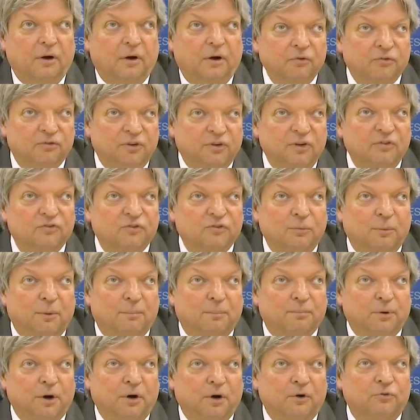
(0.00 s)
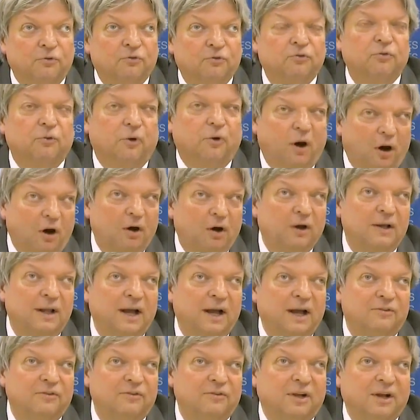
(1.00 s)
whole system approach to
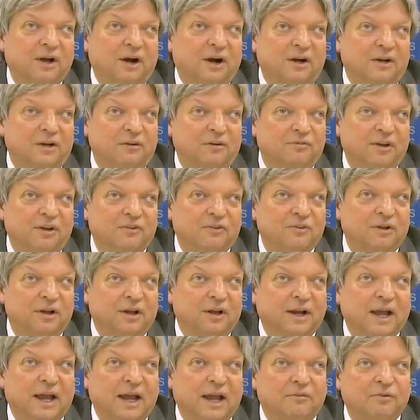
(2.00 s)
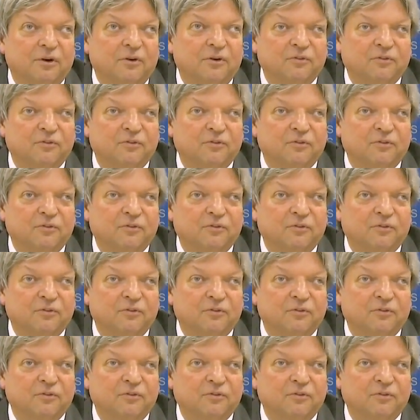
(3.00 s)
organizing cardiovascular care.